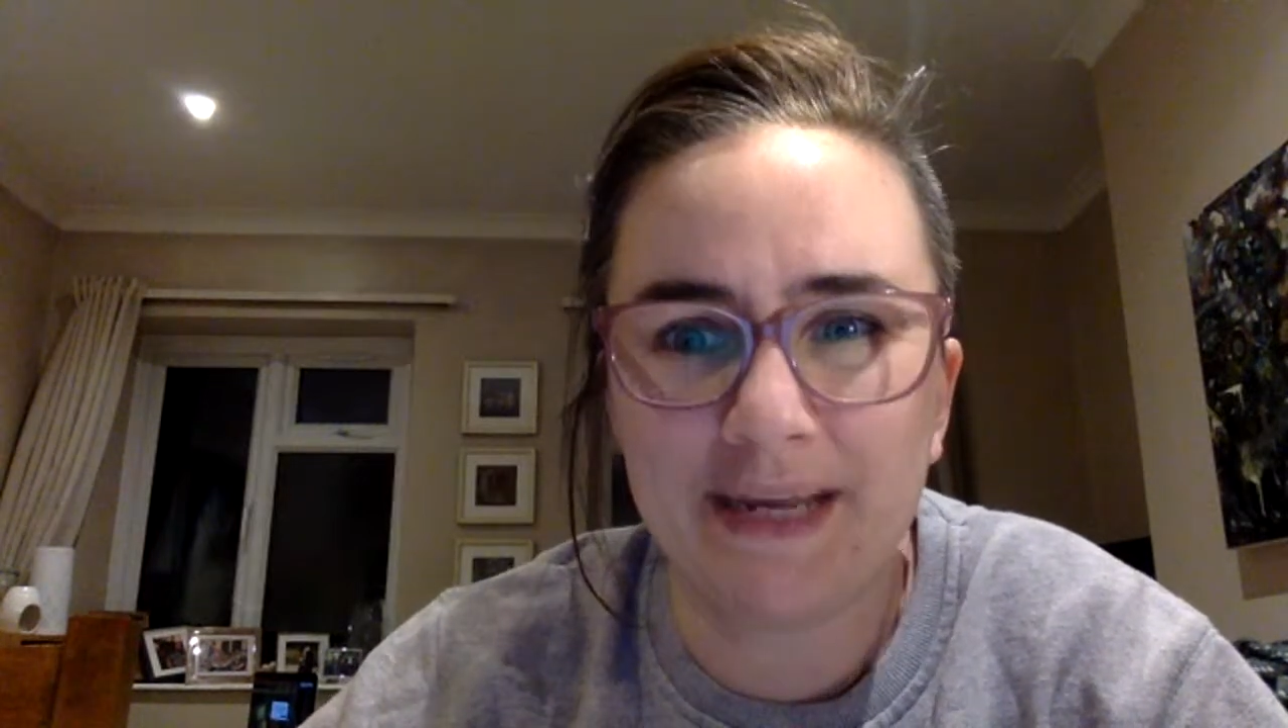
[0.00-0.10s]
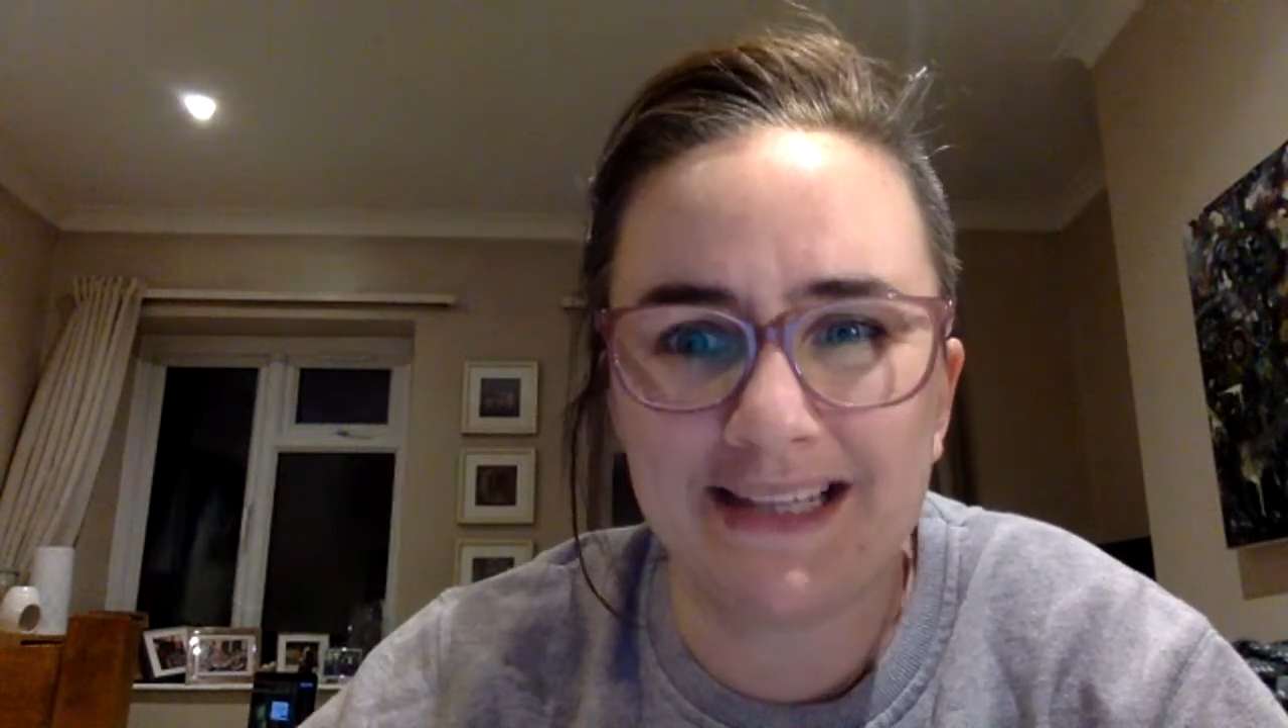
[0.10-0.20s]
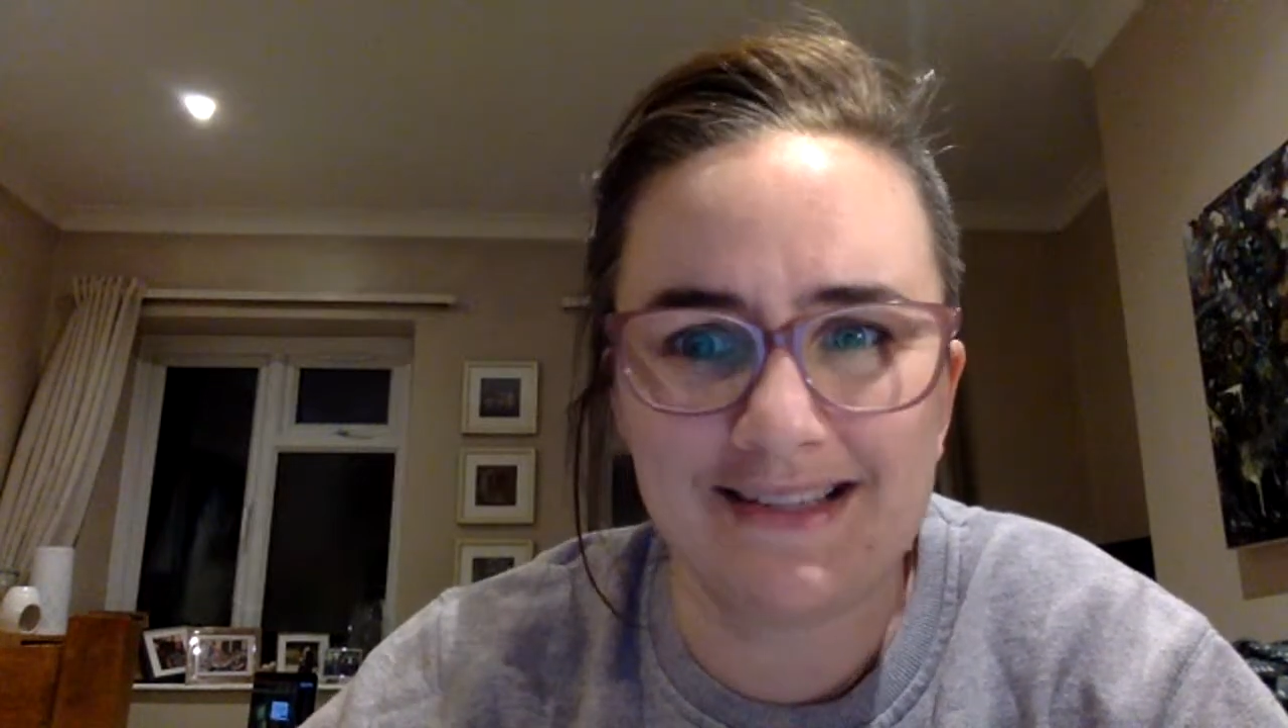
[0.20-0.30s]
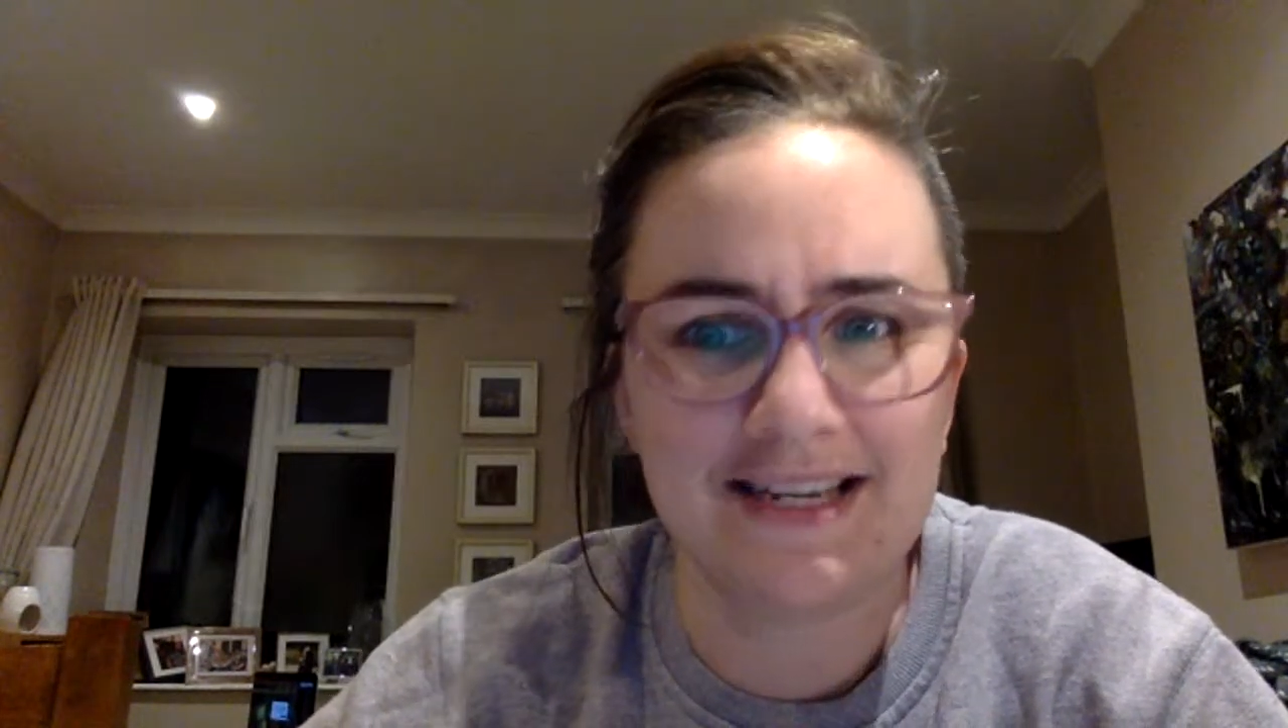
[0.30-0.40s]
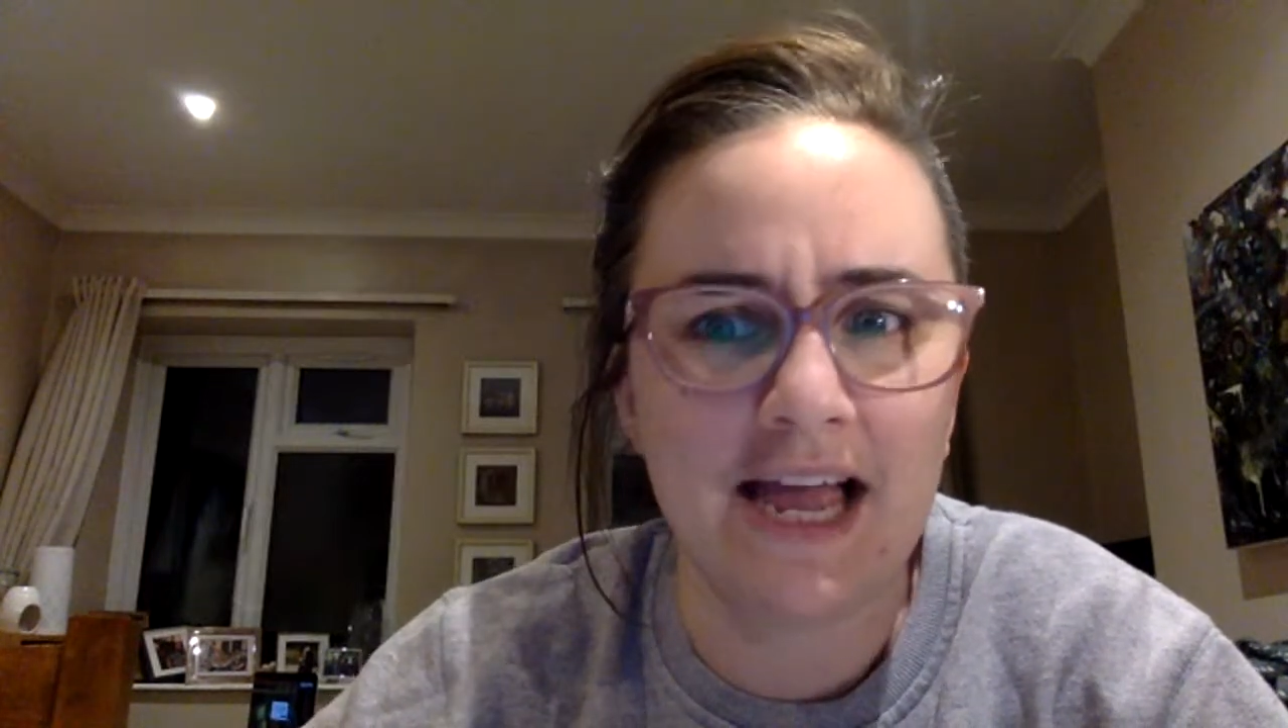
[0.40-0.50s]

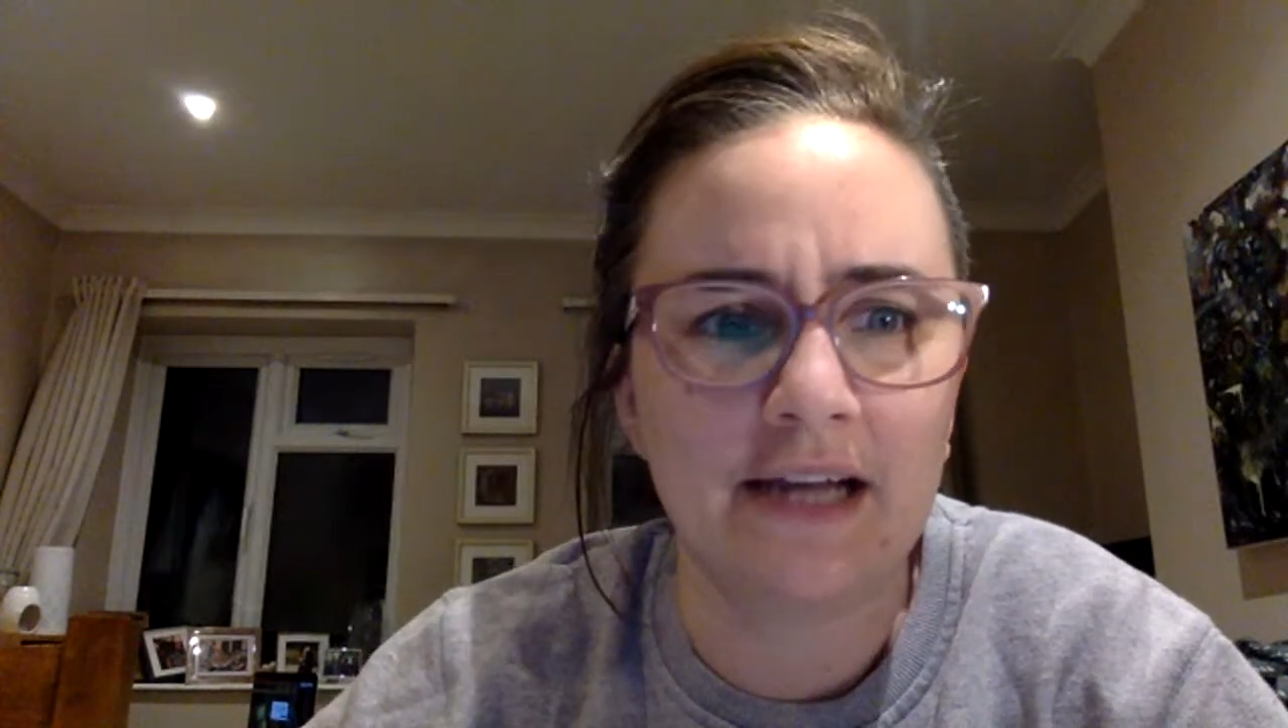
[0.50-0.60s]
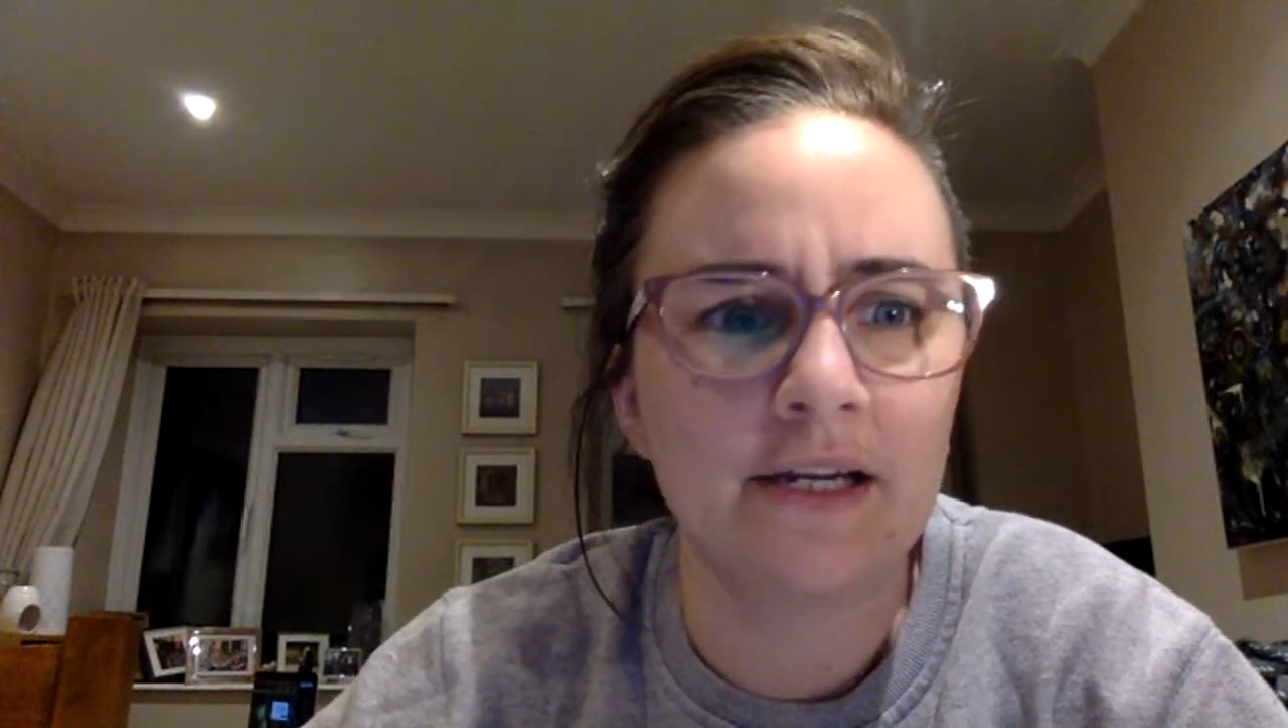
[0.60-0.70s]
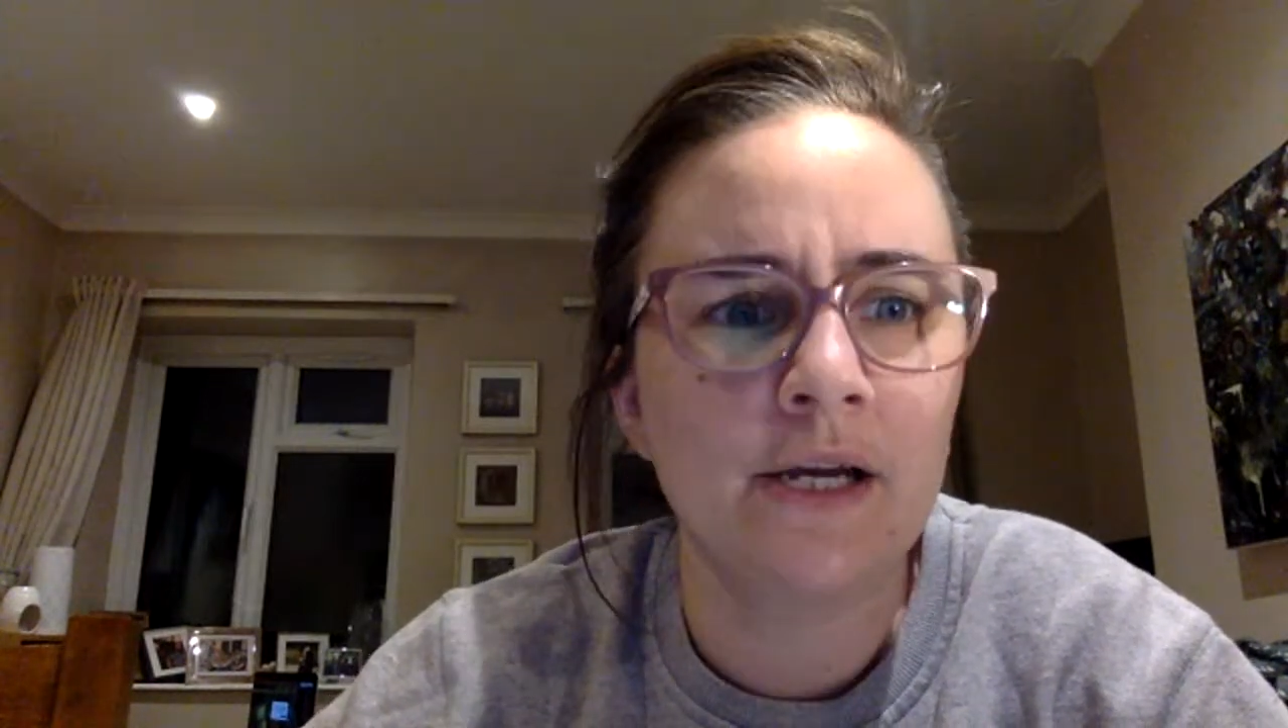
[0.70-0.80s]
Ben's neck.